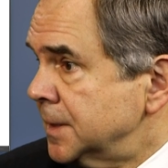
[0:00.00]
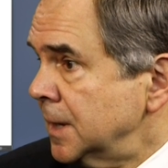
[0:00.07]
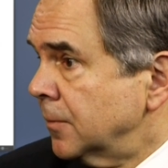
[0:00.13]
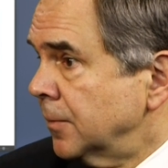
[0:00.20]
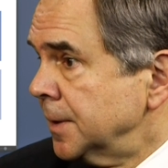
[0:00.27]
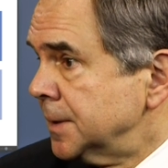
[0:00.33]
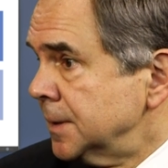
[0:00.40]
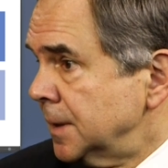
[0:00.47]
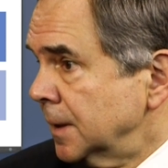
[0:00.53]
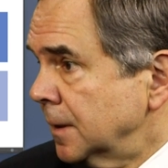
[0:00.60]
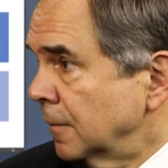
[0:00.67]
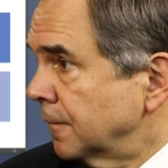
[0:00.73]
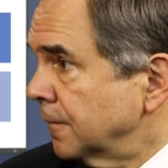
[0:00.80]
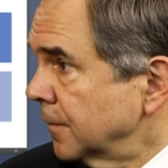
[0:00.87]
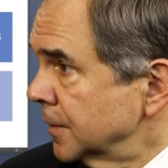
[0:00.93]
sequence is to
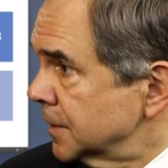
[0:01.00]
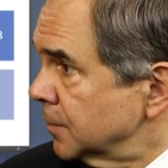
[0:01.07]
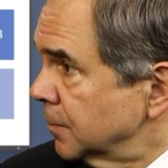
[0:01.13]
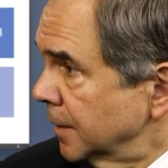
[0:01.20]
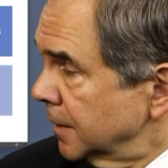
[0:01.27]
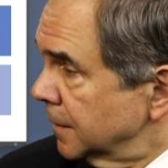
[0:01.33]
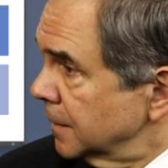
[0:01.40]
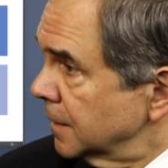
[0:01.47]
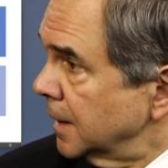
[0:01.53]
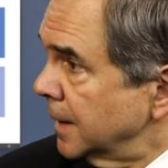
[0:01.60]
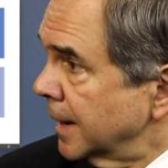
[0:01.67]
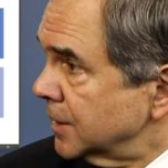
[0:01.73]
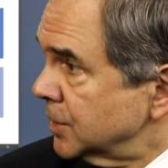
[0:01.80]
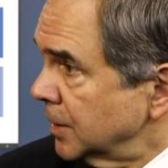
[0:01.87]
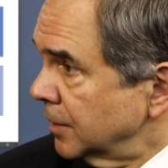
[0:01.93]
go first with
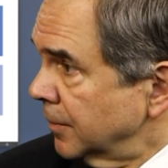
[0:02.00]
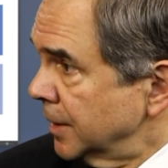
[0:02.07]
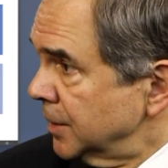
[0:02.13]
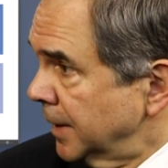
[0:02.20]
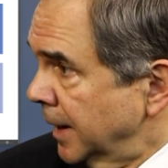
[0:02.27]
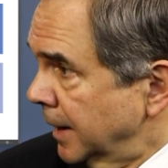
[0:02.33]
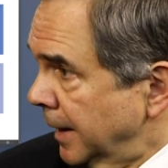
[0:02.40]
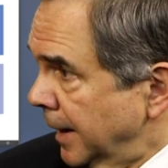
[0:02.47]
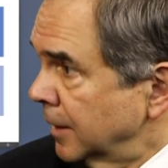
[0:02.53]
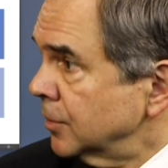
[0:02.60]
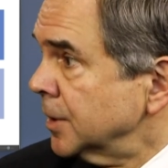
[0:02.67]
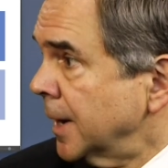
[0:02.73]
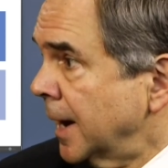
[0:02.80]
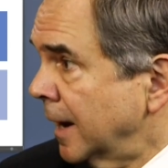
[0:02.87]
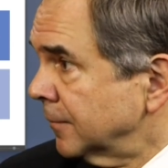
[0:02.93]
next generation
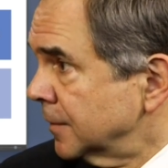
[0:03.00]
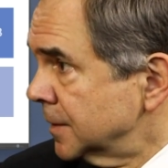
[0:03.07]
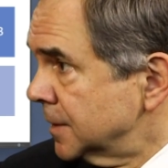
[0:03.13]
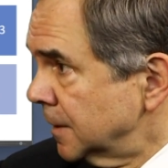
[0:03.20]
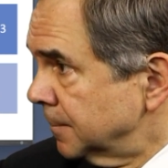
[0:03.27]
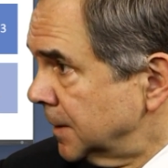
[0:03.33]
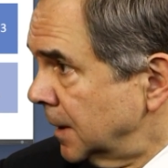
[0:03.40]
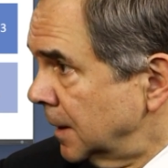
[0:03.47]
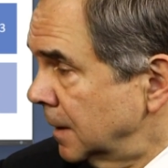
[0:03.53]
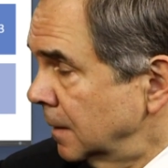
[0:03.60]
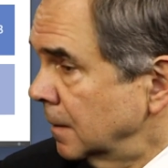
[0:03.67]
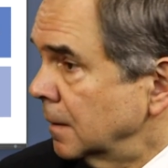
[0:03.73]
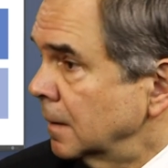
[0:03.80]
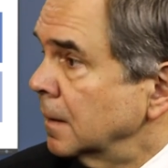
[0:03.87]
antiandrogen after CYPT,